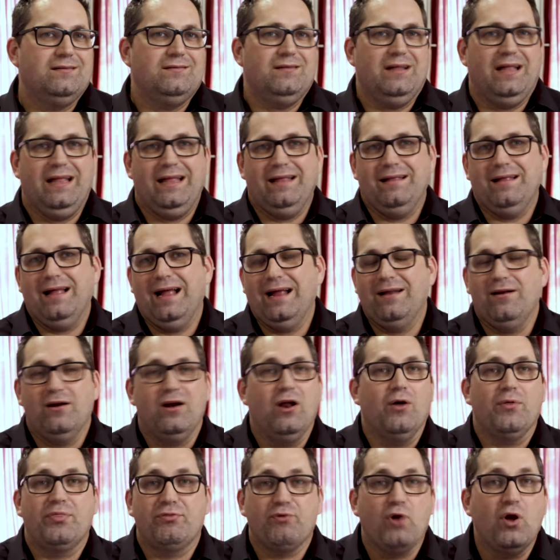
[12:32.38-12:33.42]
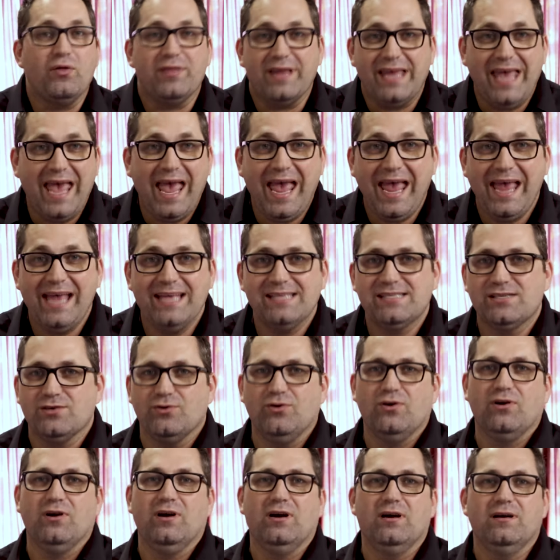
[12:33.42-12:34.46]
I, I don't know, throw the case
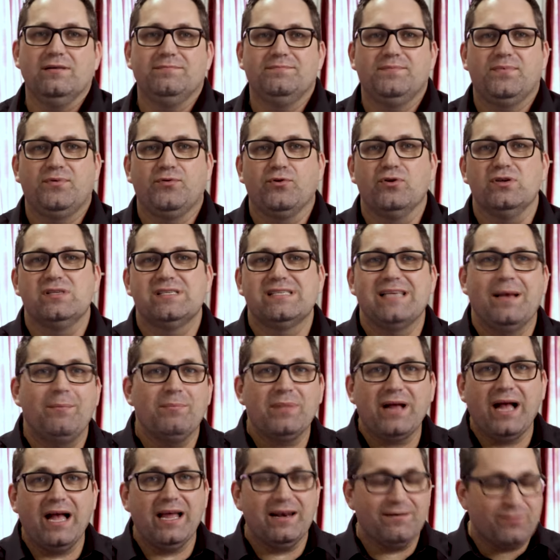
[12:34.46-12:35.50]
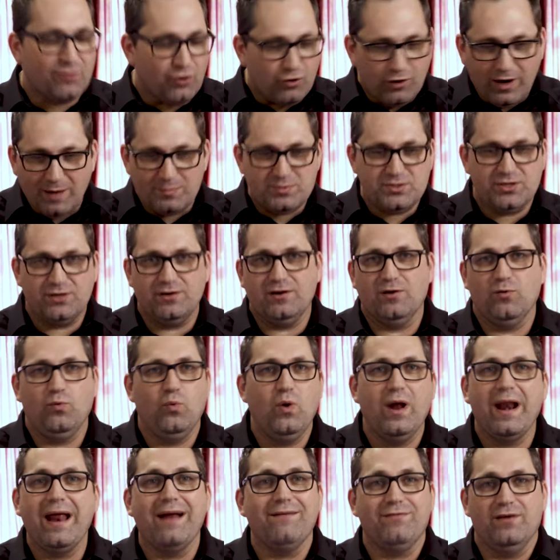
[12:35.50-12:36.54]
or through some kind of corruption or
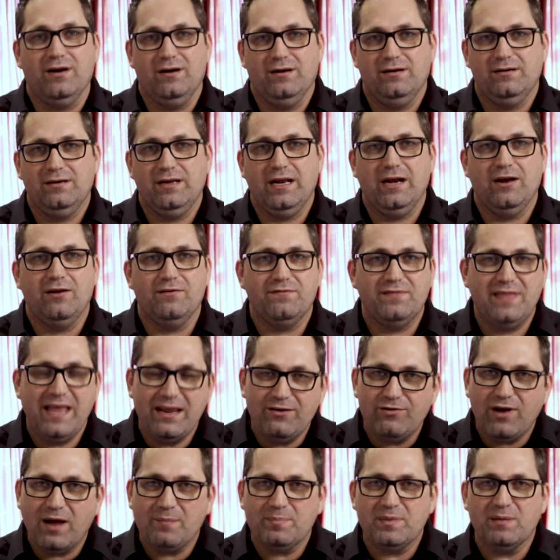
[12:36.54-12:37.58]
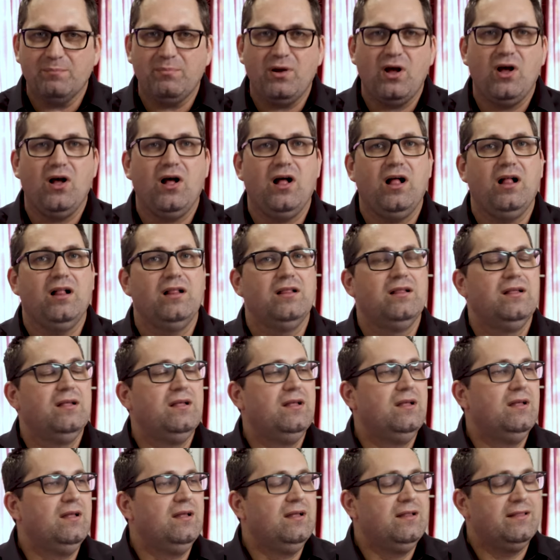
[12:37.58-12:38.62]
whatever. You know, if they drop the ball,
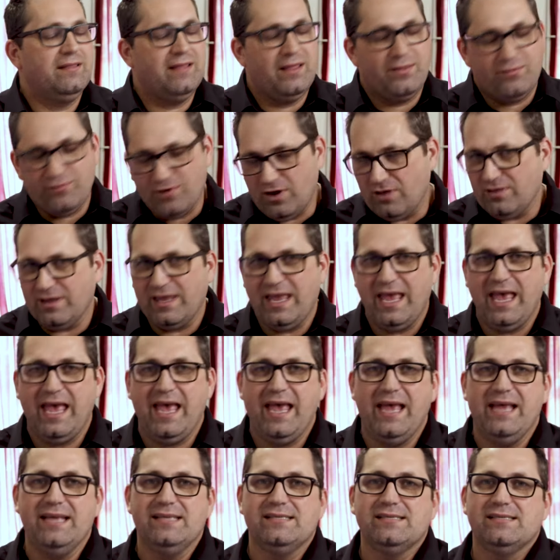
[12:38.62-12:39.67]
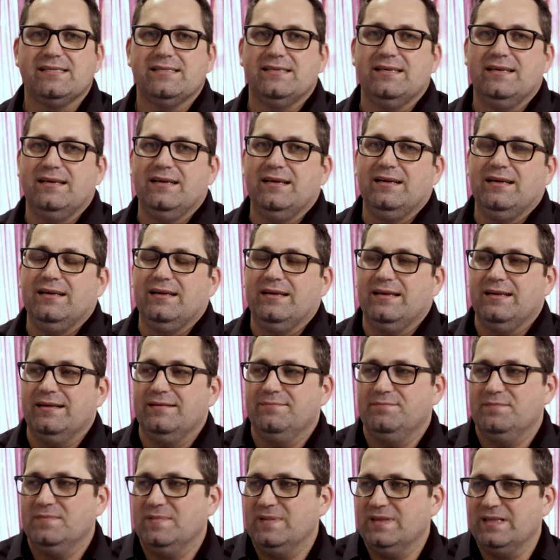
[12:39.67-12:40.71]
they throw the case,
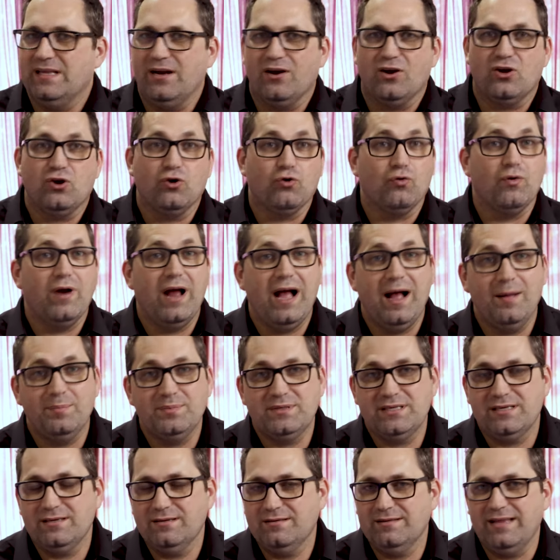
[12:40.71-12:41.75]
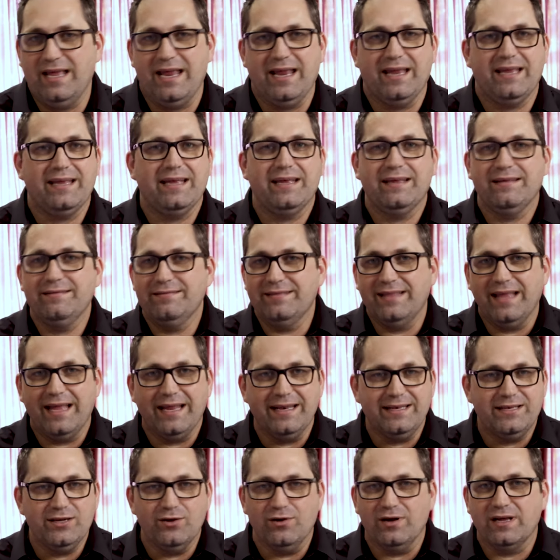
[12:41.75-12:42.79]
they're corrupt, they, they
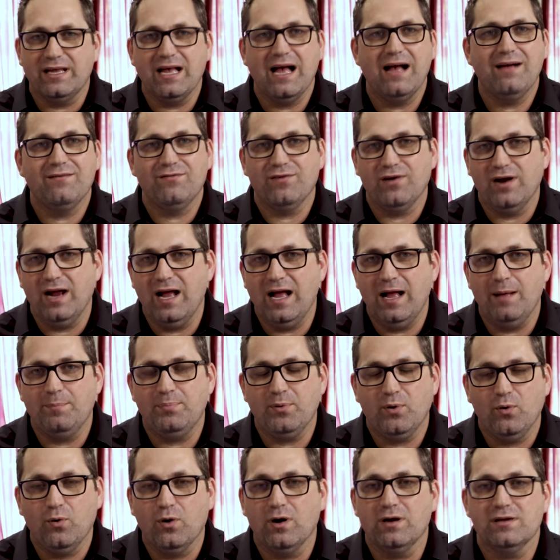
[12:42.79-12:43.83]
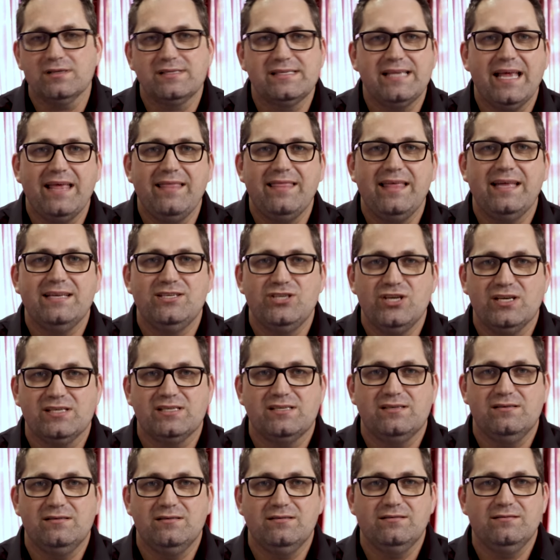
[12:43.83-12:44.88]
do a cover-up, or say they
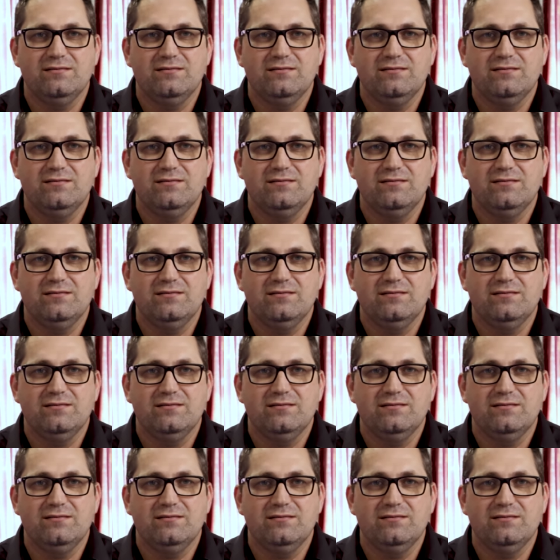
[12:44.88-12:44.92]
just